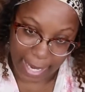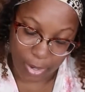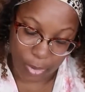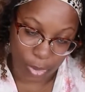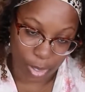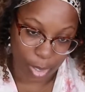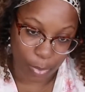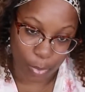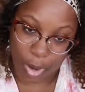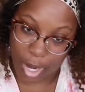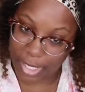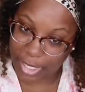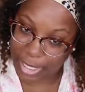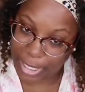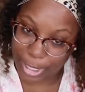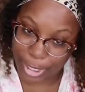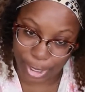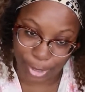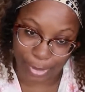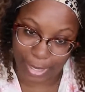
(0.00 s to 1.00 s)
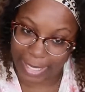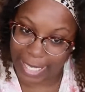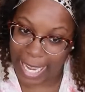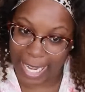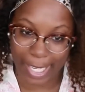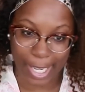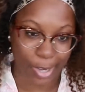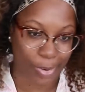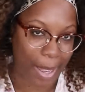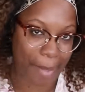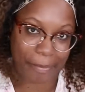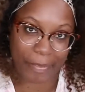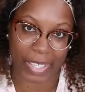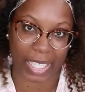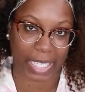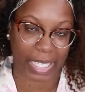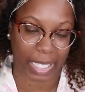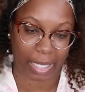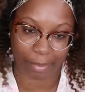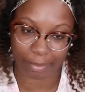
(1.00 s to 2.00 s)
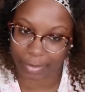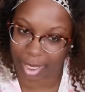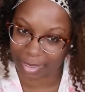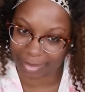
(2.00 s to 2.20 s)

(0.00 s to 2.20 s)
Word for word: not go on to wash this unit. Y'all know I'm finicky.